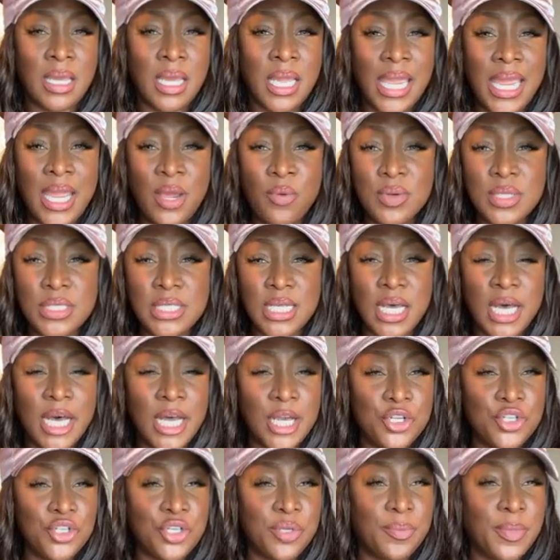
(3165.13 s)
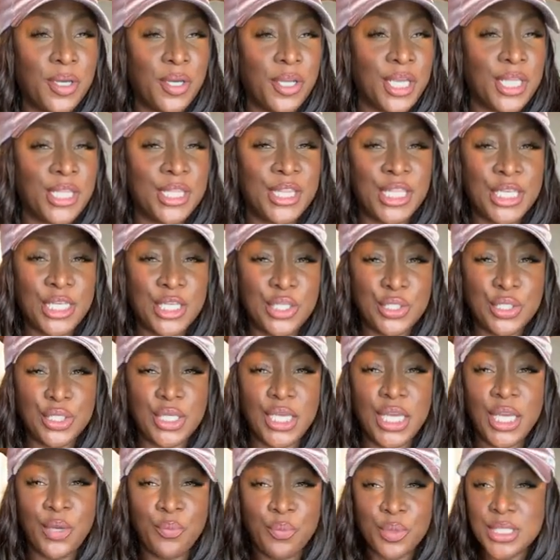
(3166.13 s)
It was 100 million.
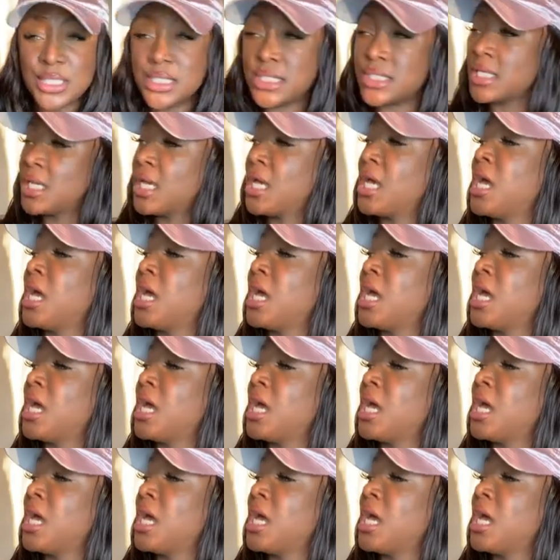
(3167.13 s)
It was